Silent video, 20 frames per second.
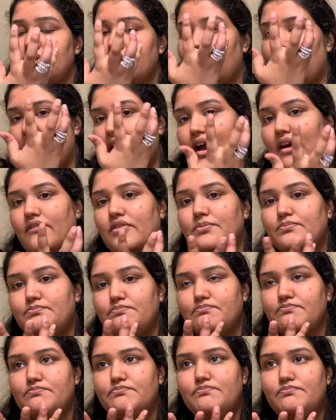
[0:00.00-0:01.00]
I have a
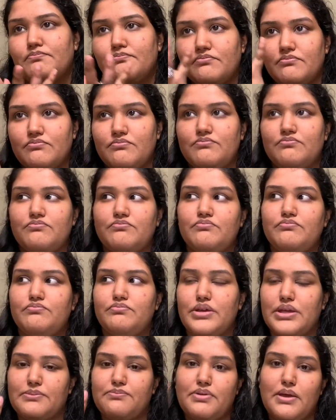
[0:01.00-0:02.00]

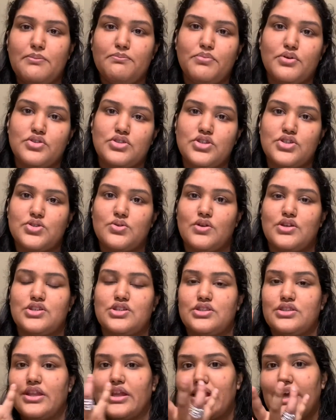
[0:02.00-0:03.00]
big pimple
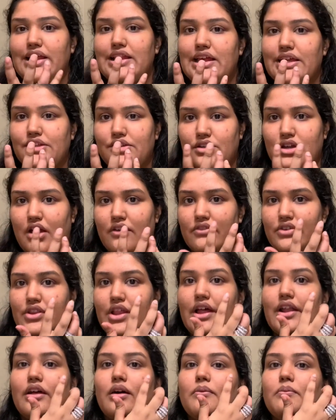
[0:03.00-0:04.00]
situation, then I like to cover
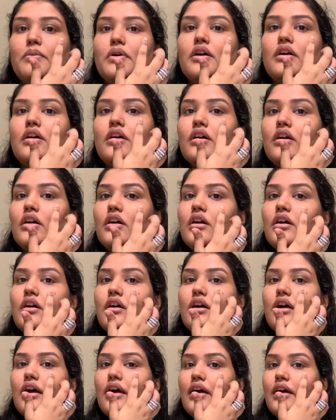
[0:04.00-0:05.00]
that up.
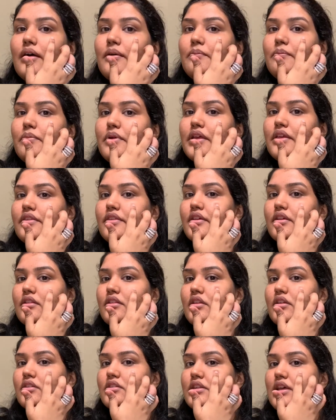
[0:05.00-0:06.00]
And
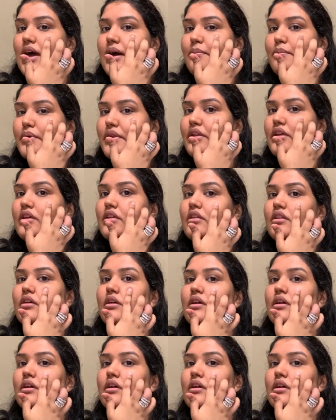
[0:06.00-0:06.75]
basically tap it in.